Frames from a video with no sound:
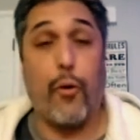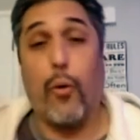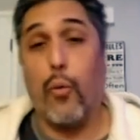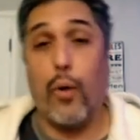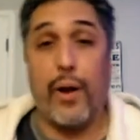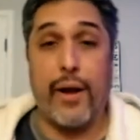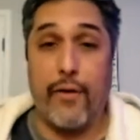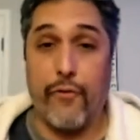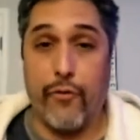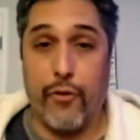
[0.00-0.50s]

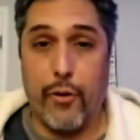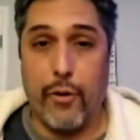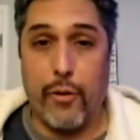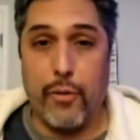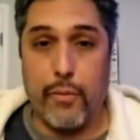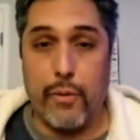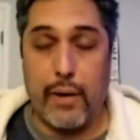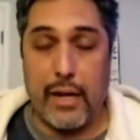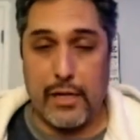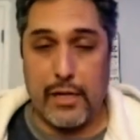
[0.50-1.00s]
whatever
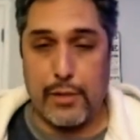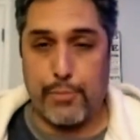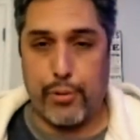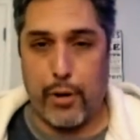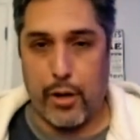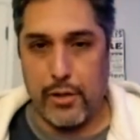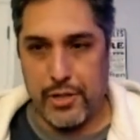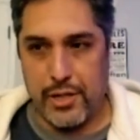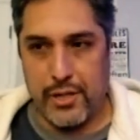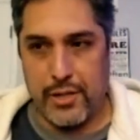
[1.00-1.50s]
next
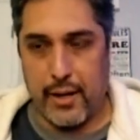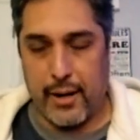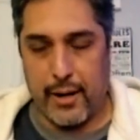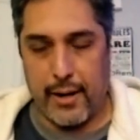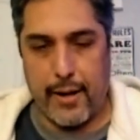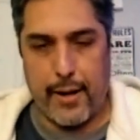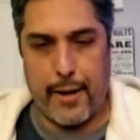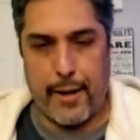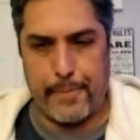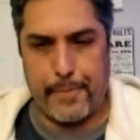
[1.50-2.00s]
project I
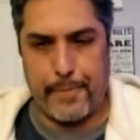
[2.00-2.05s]
got.